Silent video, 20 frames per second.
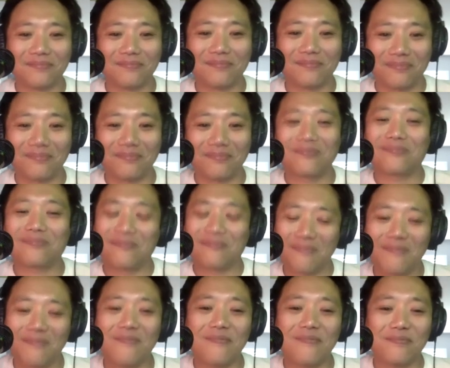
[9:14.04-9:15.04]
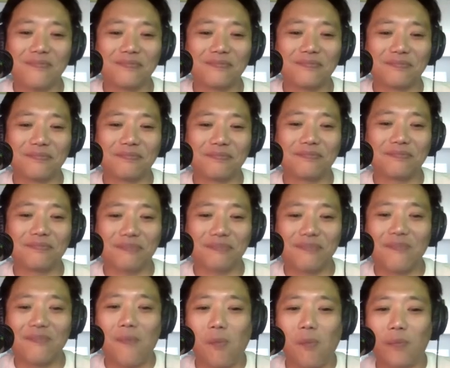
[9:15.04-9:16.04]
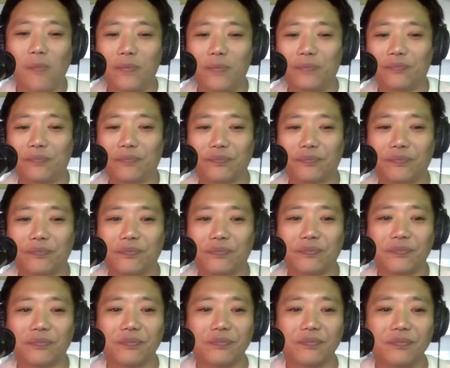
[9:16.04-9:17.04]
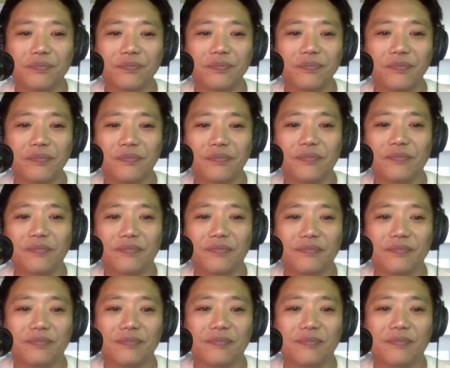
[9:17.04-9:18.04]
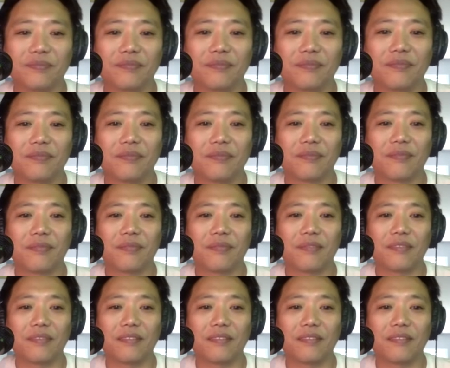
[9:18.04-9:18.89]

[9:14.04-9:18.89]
(not speaking)